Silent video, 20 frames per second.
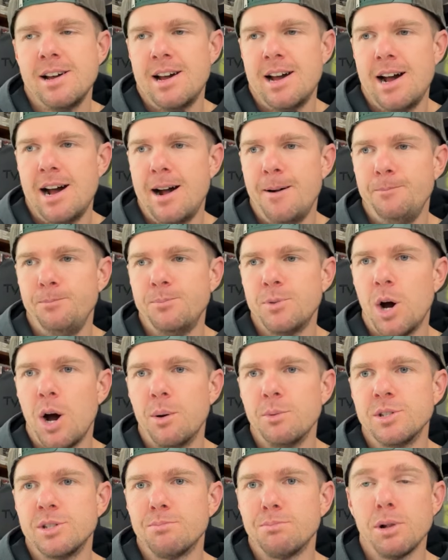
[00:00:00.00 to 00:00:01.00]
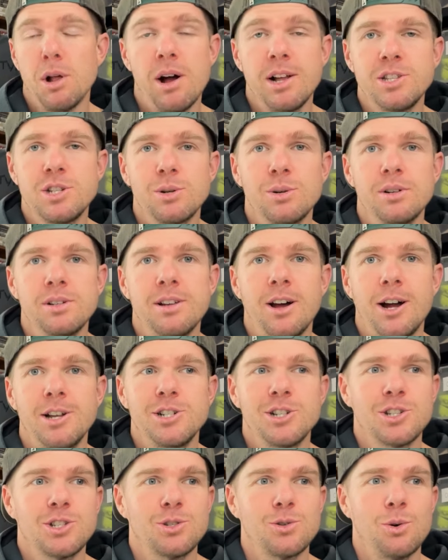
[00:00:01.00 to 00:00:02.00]
Um, I was blind to it. I
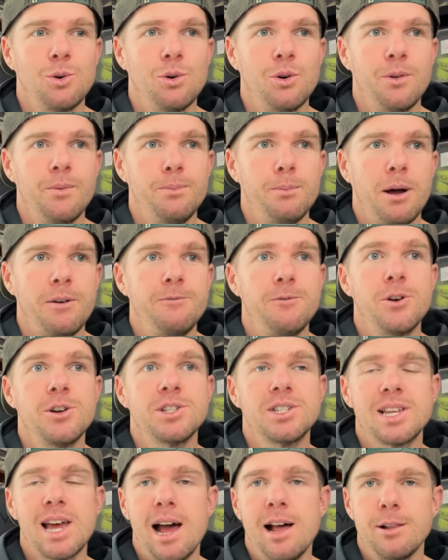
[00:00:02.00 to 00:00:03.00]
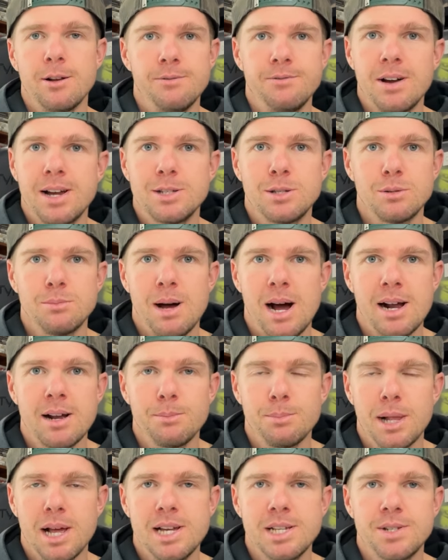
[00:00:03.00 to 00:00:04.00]
just saw my first sale on Facebook
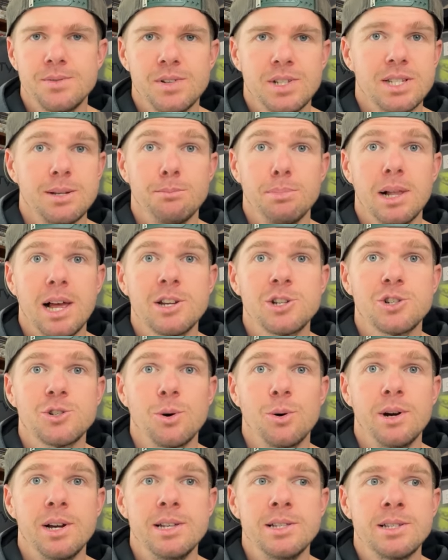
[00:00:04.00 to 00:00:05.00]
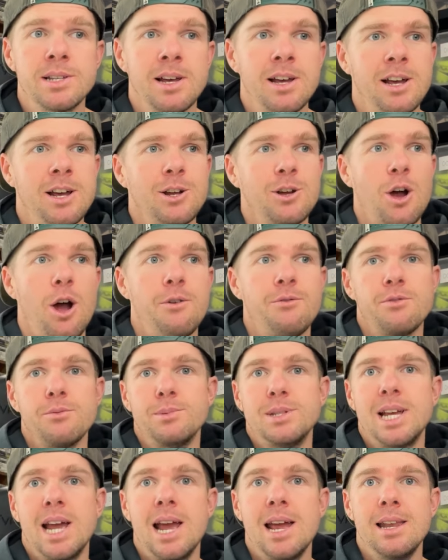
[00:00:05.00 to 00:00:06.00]
Marketplace for some plush toys go from
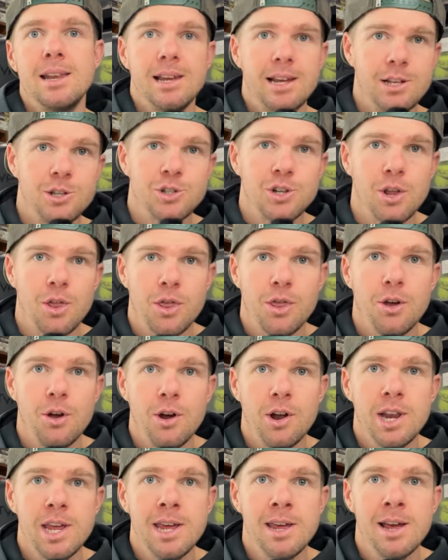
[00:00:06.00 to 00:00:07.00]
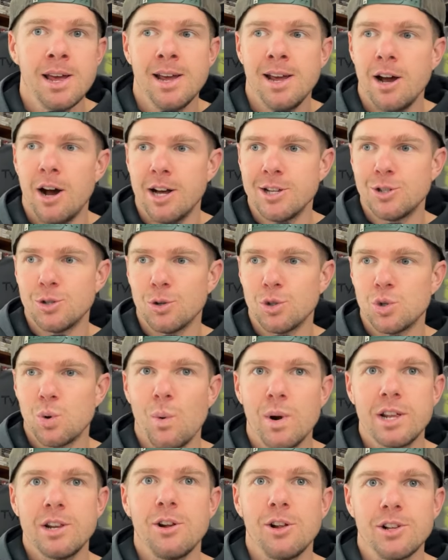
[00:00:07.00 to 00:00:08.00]
10 into 30. I saw
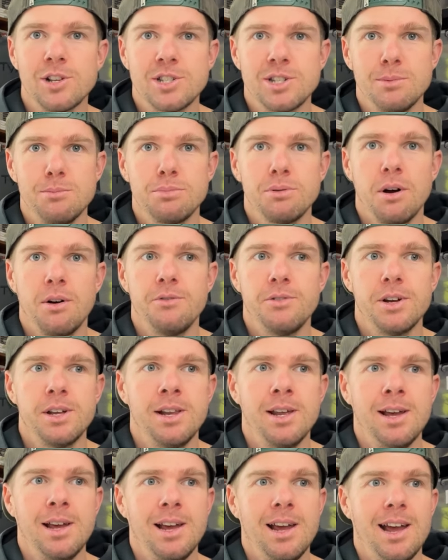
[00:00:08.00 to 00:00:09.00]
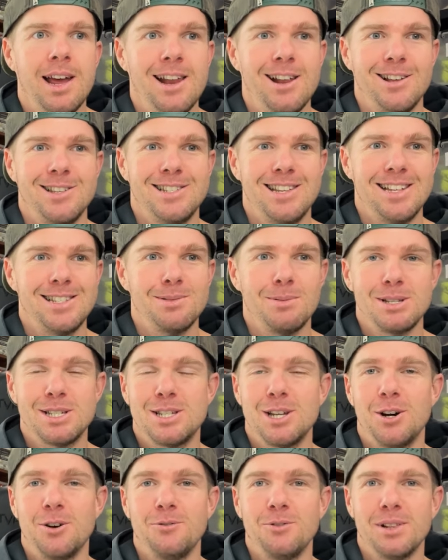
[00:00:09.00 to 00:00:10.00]
$20 in profit and I said to
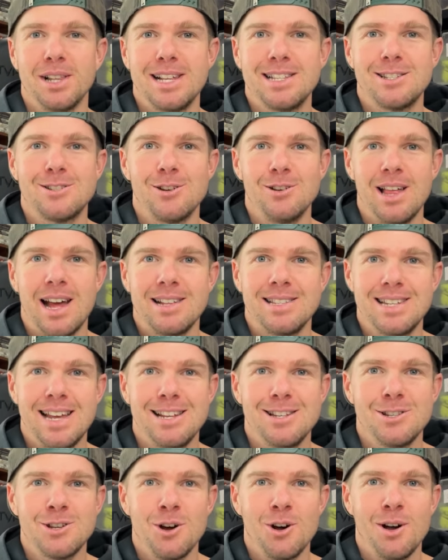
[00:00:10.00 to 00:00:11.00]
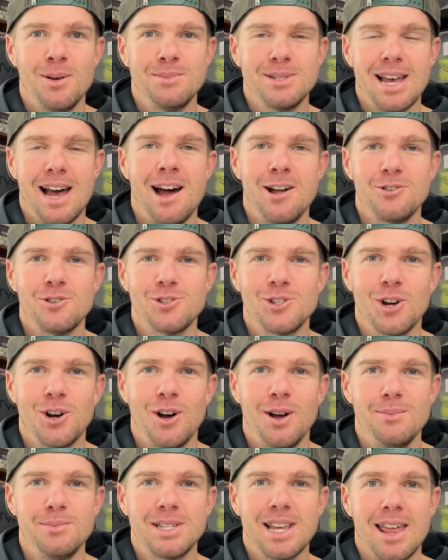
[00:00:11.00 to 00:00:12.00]
myself, let's do that 10 times, 100
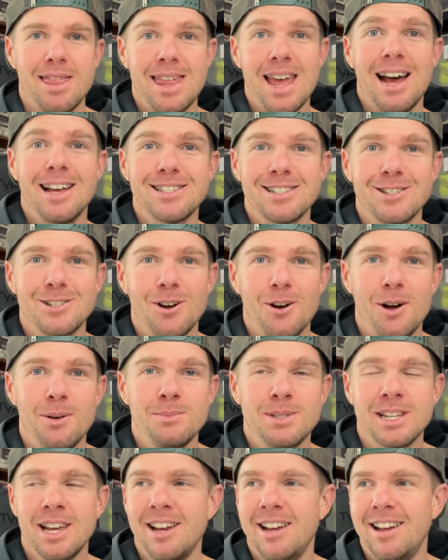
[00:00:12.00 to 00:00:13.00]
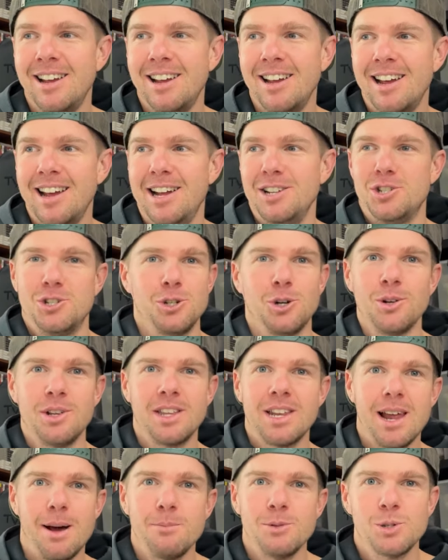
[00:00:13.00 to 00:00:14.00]
times, 1,000 times and surely
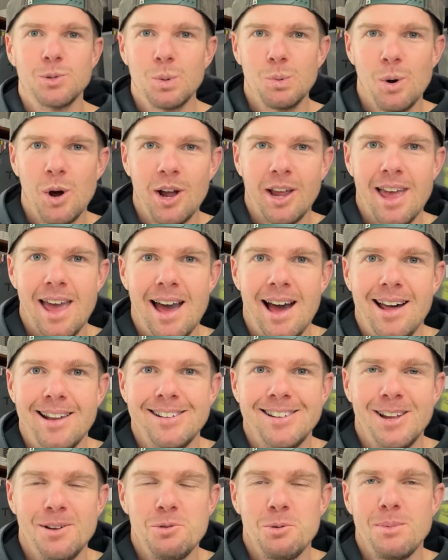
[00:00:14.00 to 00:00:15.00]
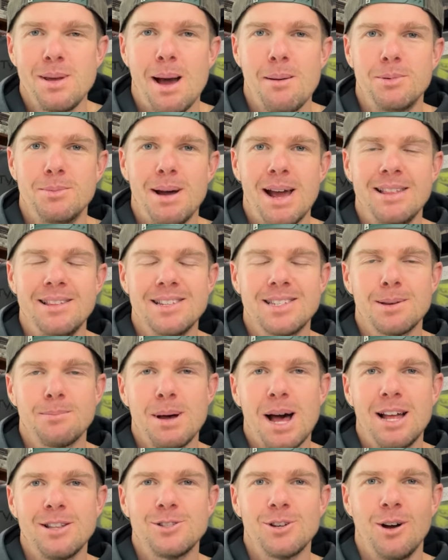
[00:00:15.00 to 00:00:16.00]
the numbers will work out and we'll be able to make this a
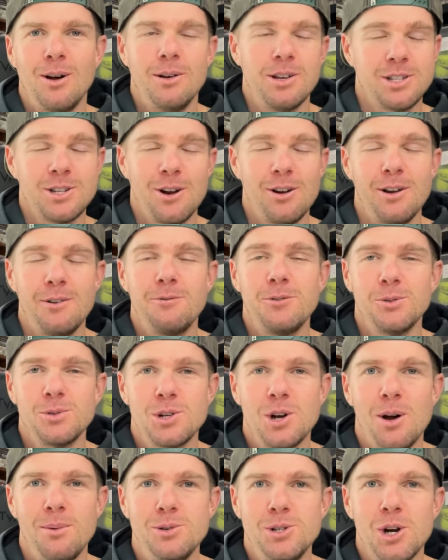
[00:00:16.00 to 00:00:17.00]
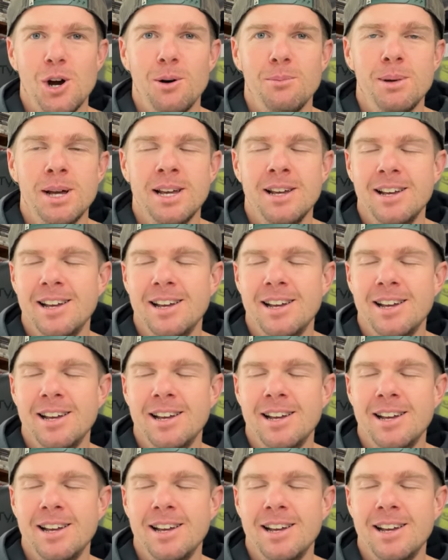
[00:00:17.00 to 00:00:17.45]
part-time, uh, sorry, a full-time job.